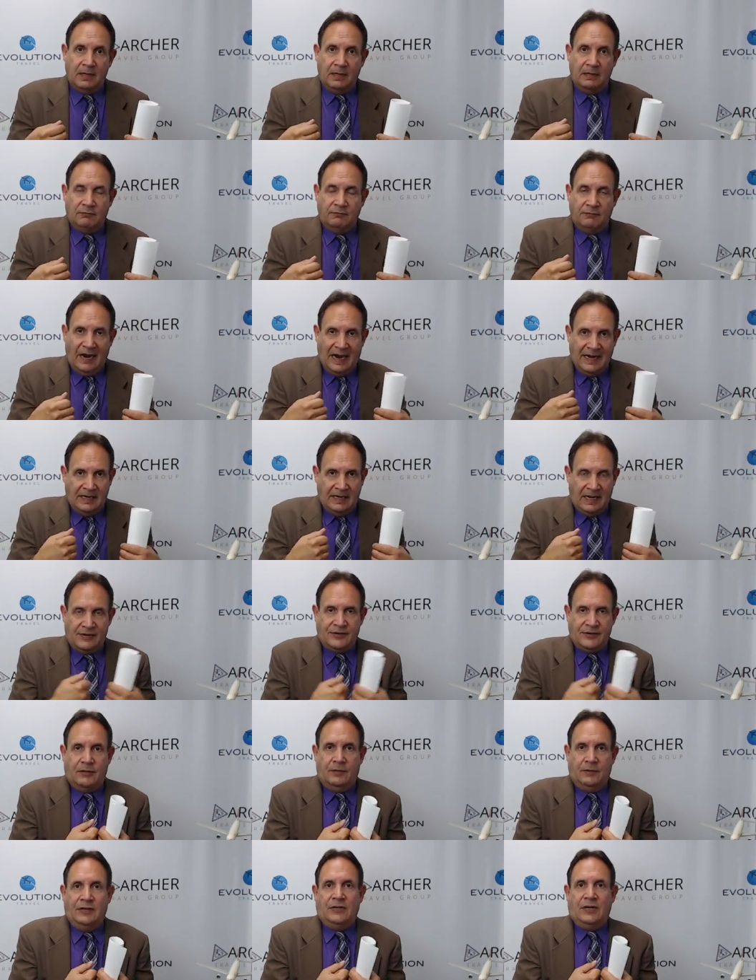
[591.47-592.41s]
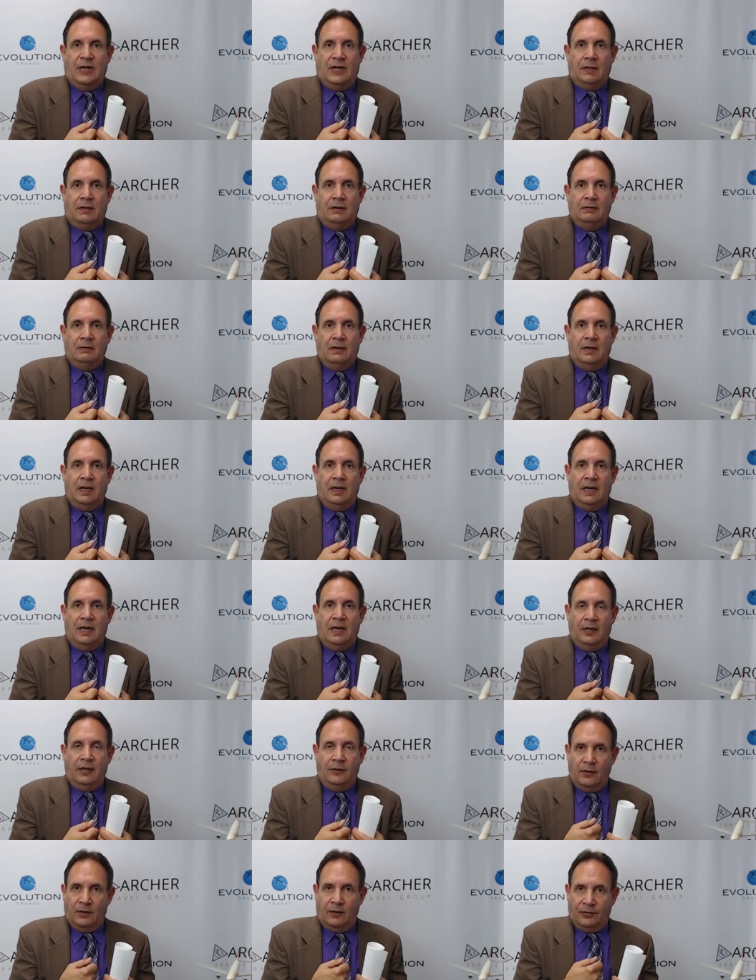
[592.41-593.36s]
right next to each other,
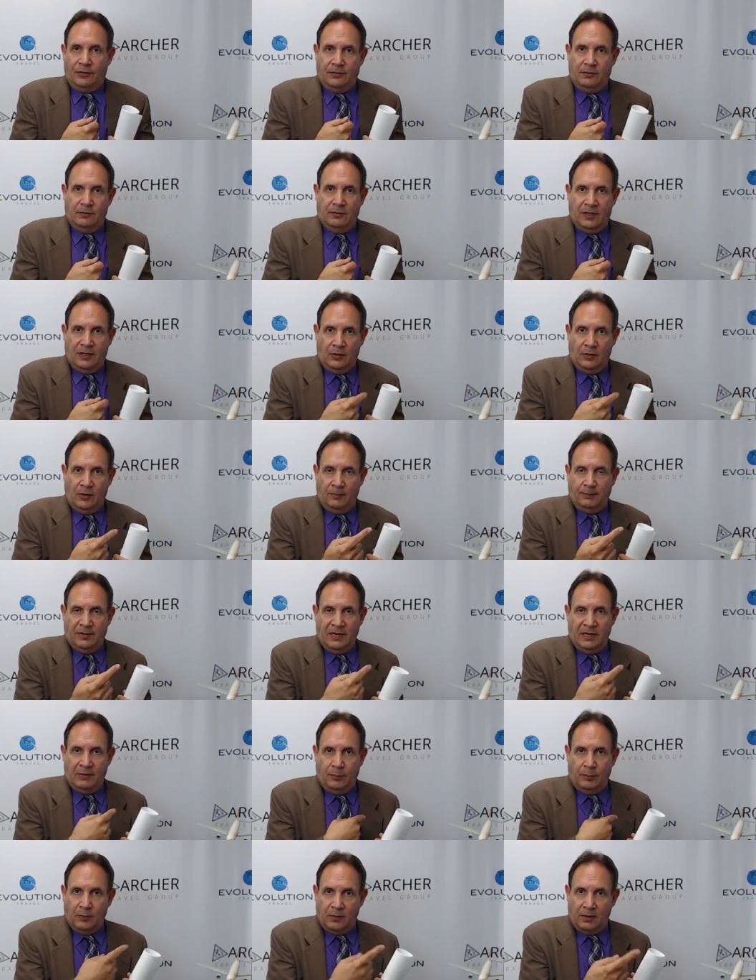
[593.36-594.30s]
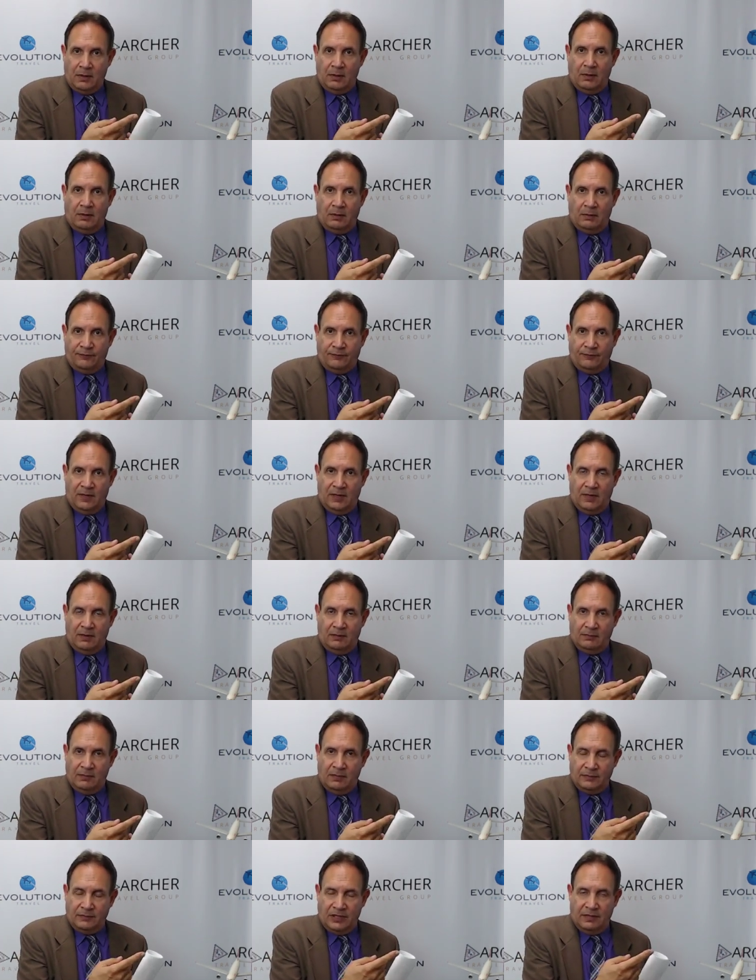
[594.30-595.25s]
either through an opening portal
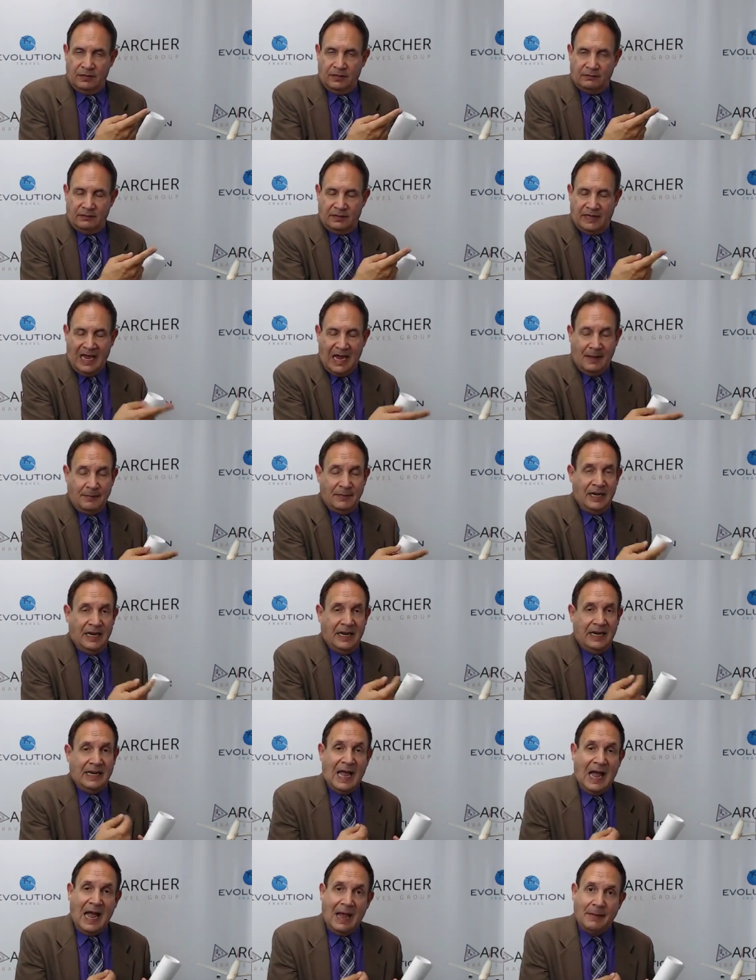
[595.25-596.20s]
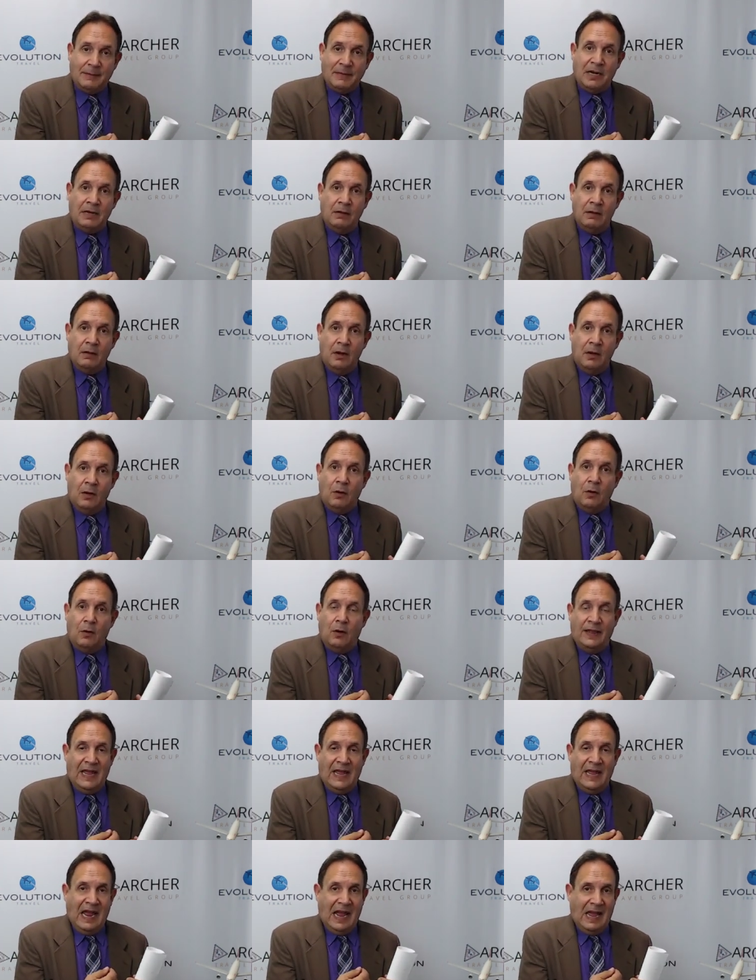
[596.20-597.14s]
from cabin to cabin or
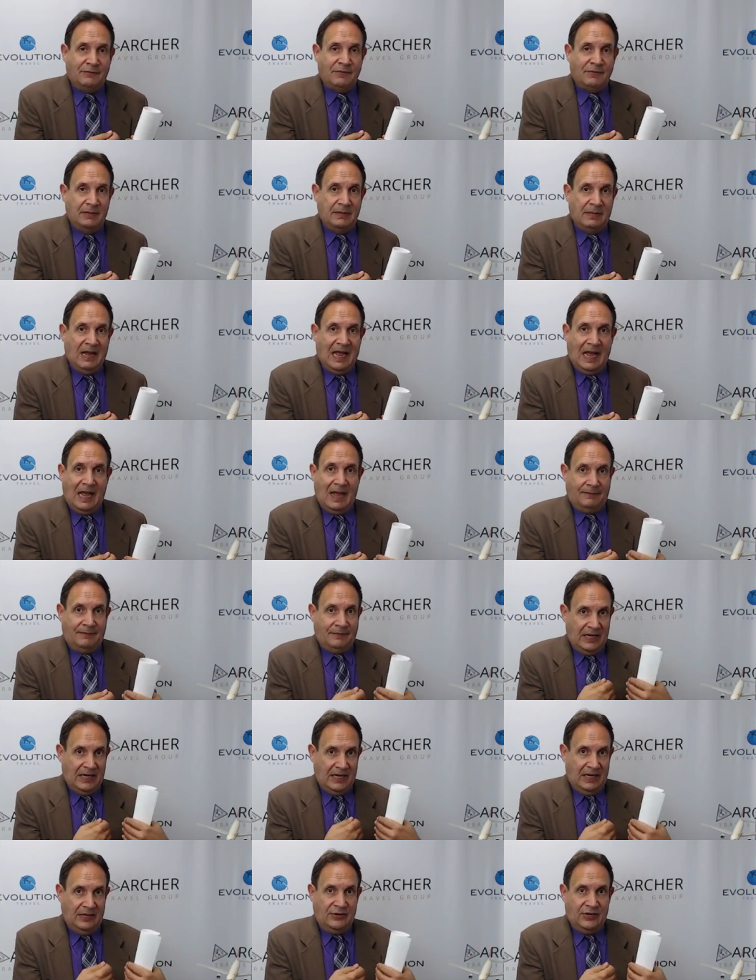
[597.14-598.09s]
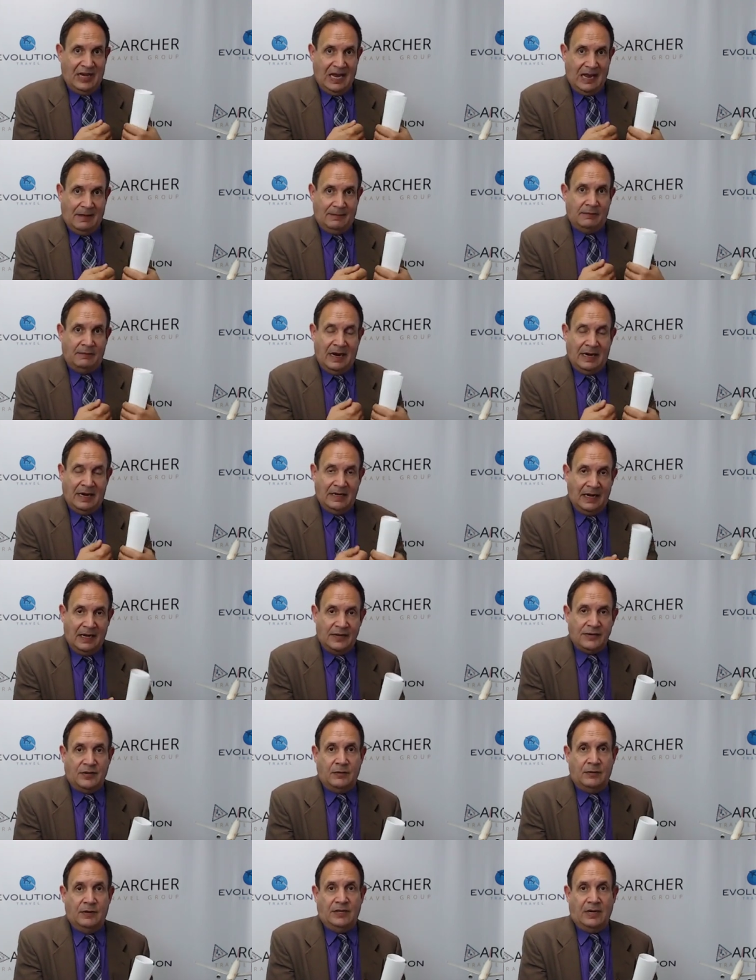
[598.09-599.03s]
they have to have each cabin right next
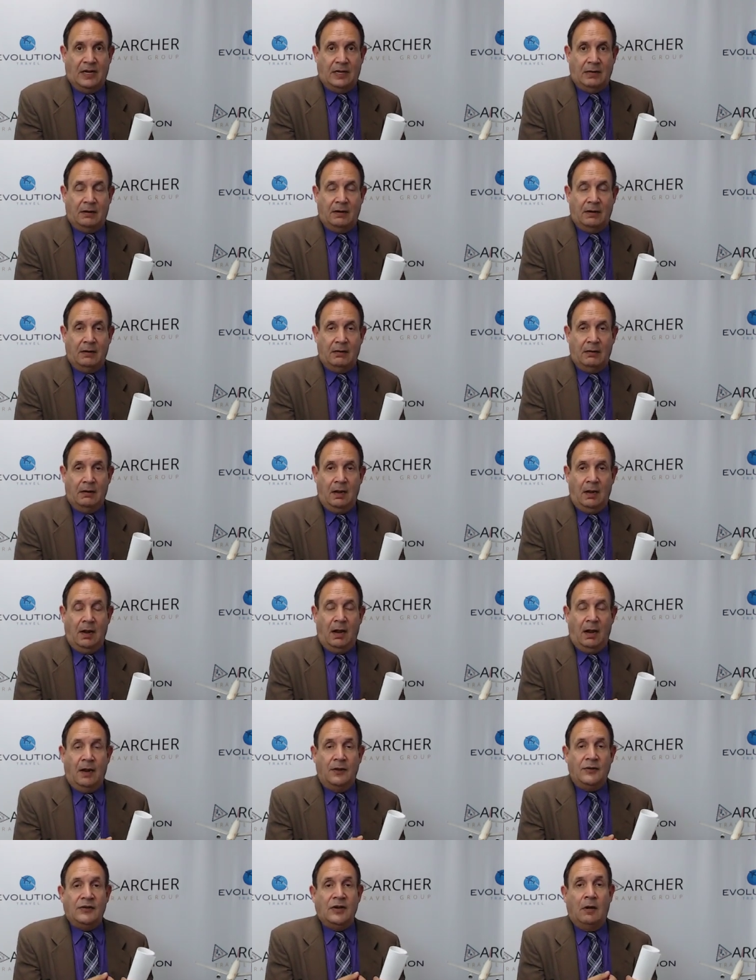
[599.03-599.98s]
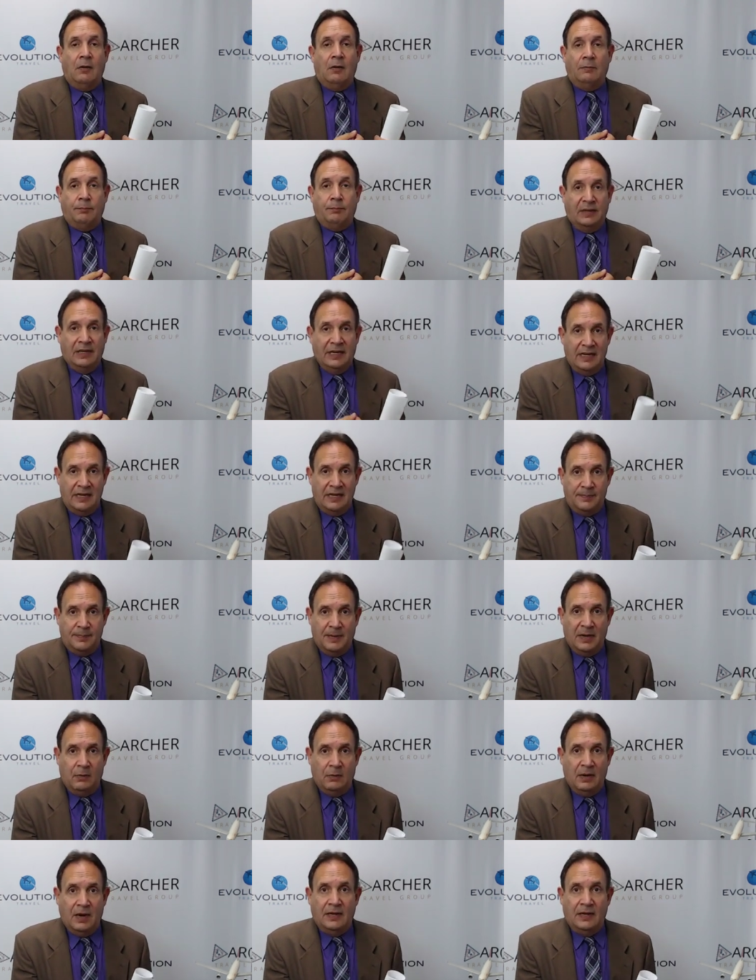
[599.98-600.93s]
to each other. So please be
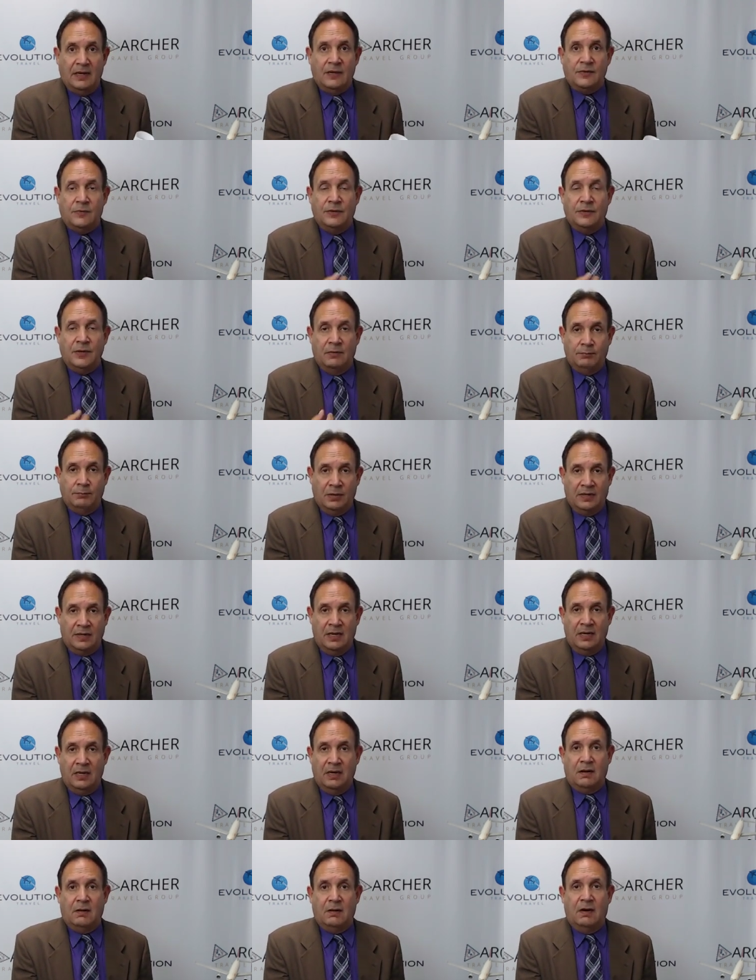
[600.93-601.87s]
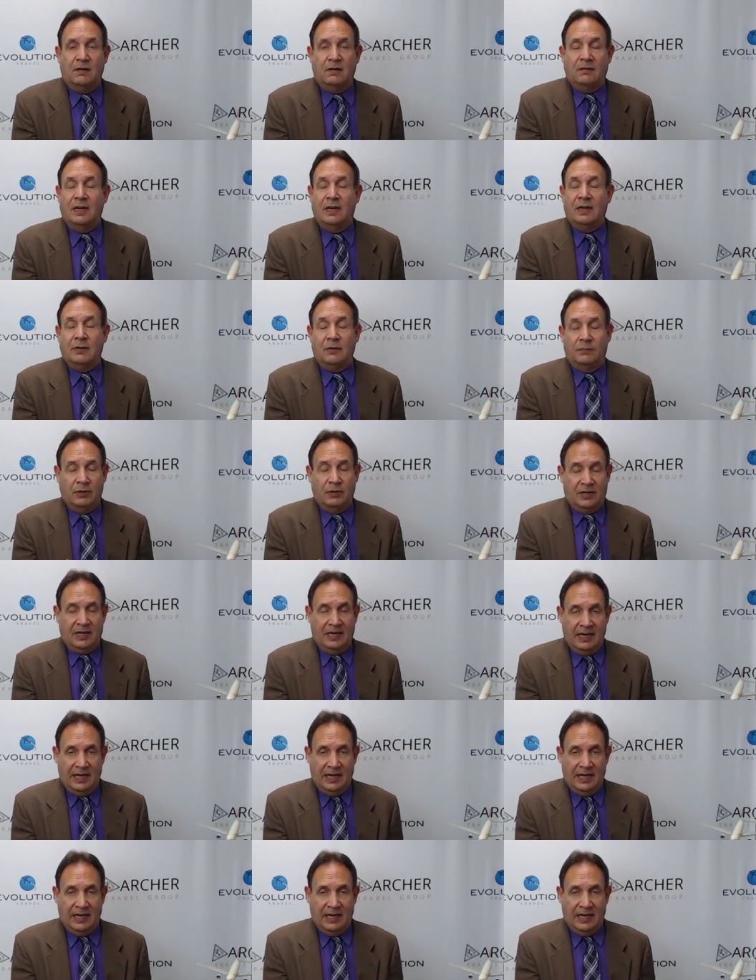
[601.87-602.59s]
aware of this when you're booking a Carnival and you're booking